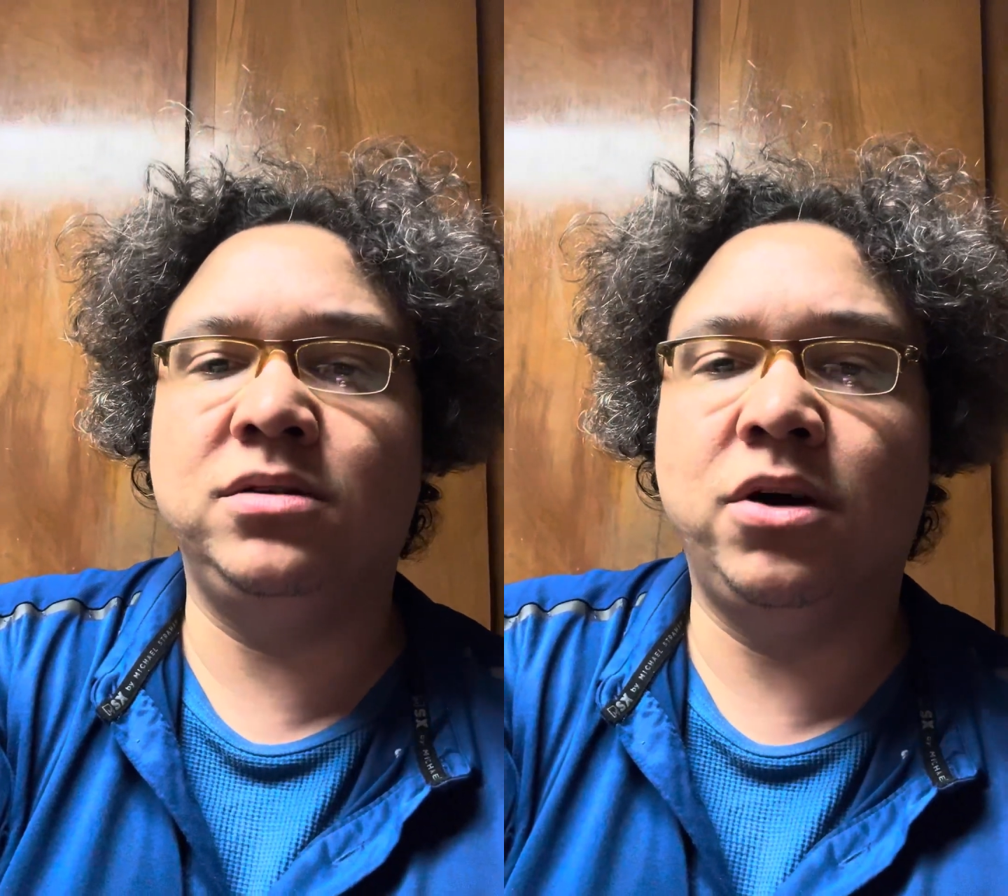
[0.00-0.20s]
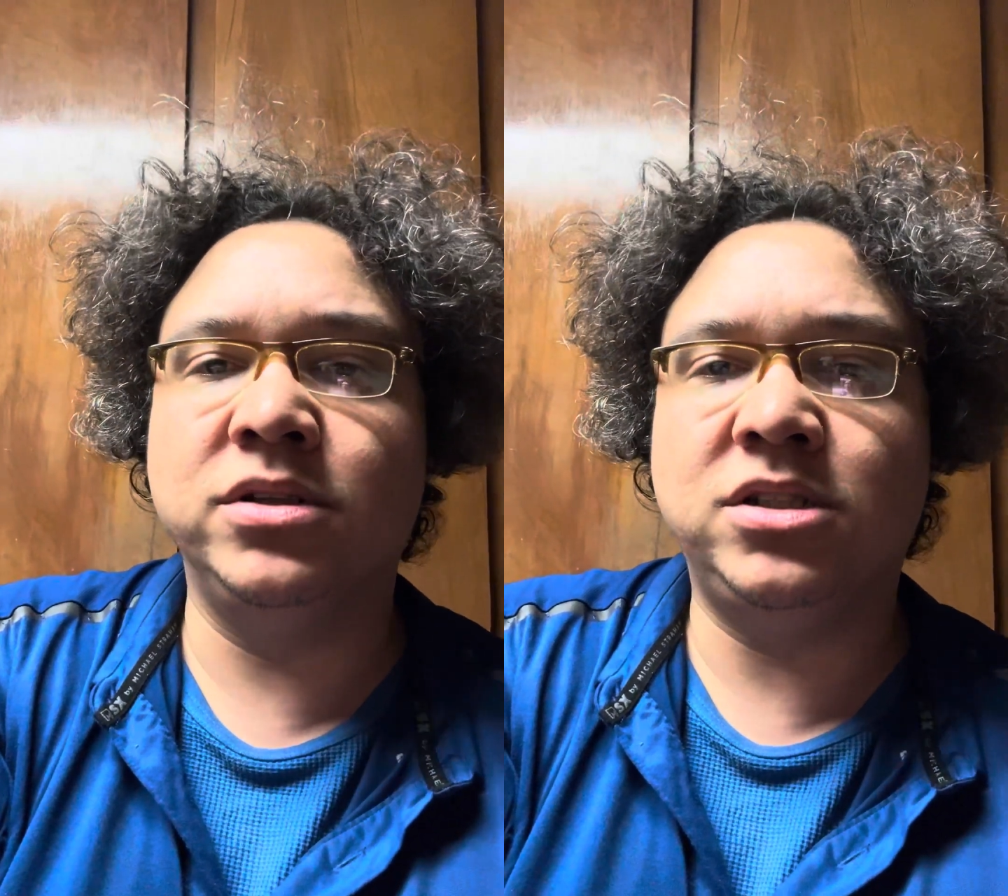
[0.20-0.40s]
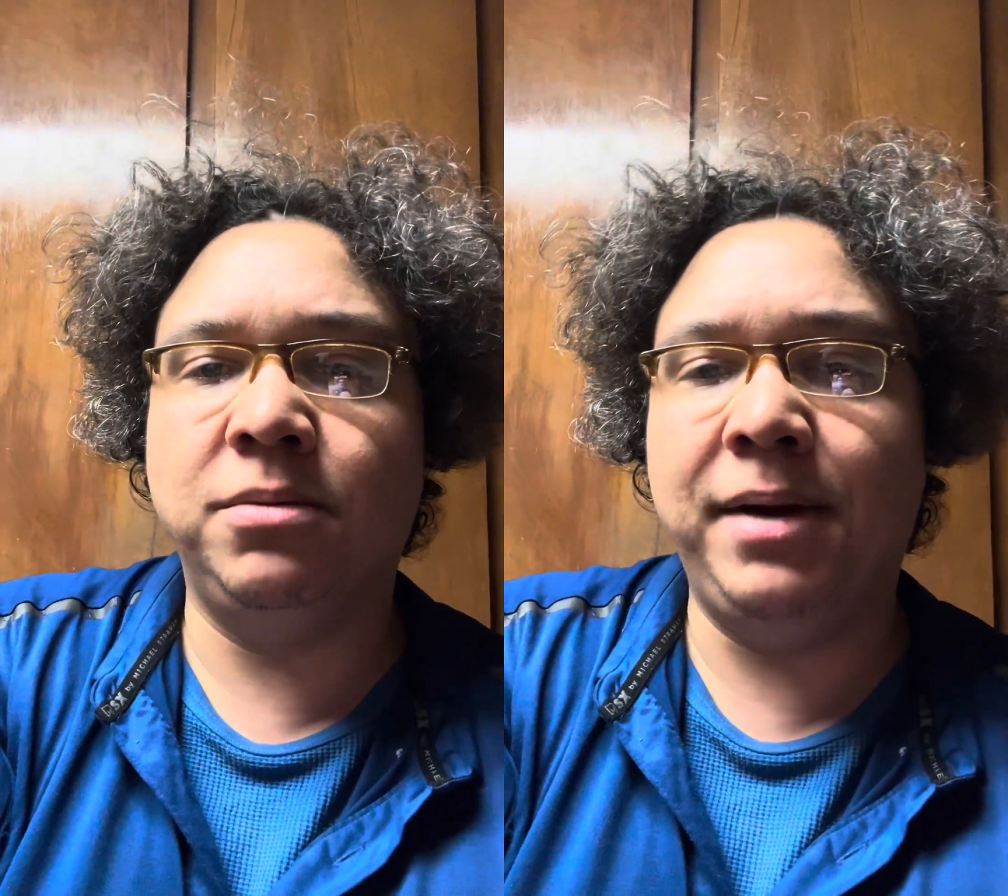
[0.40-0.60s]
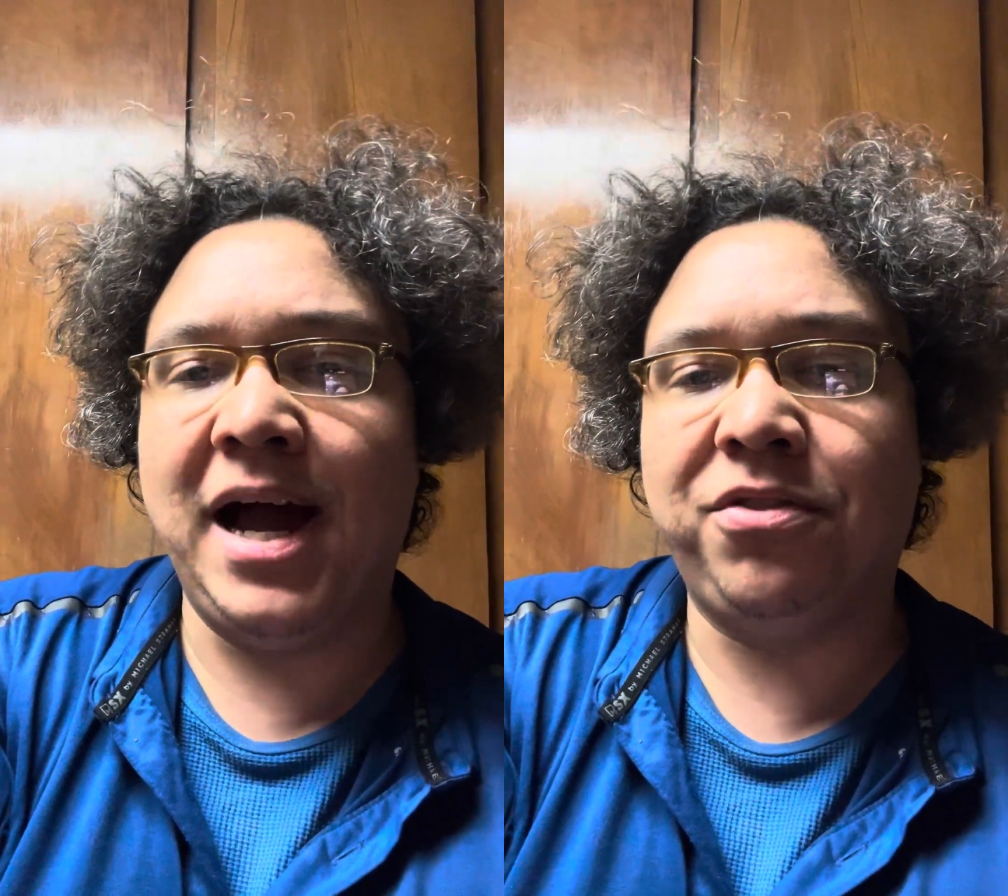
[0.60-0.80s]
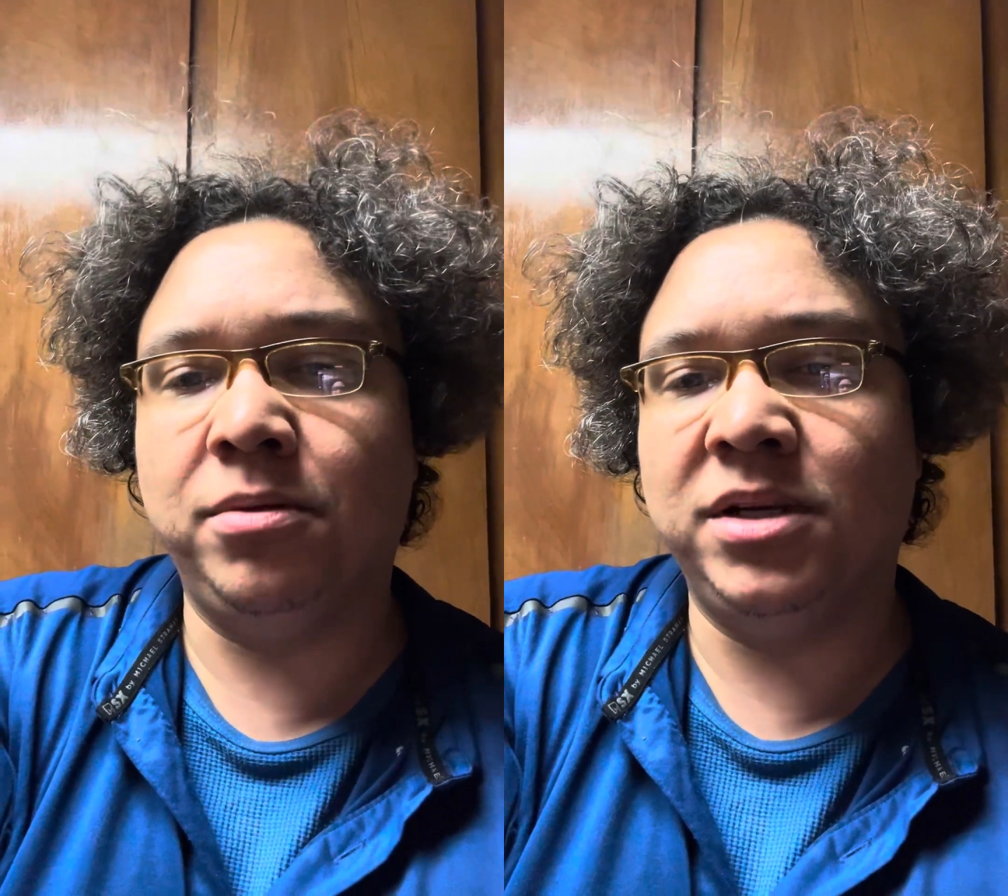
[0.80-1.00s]
going to the
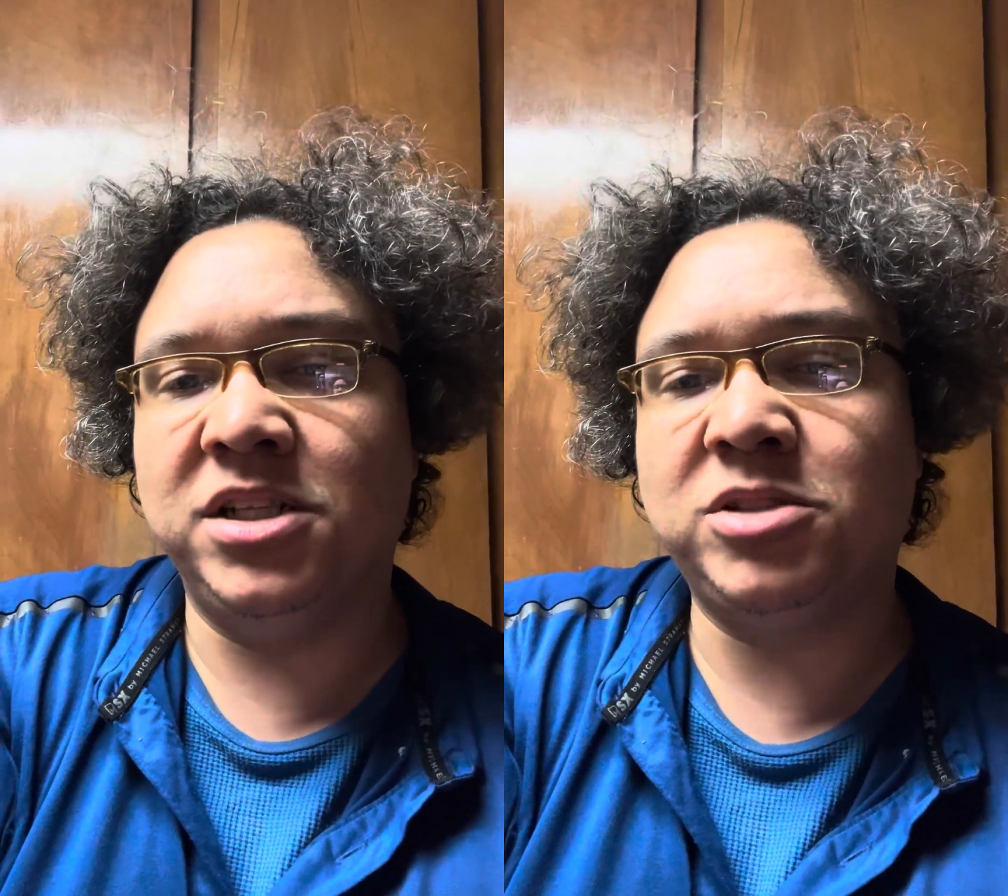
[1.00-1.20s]
bathroom in a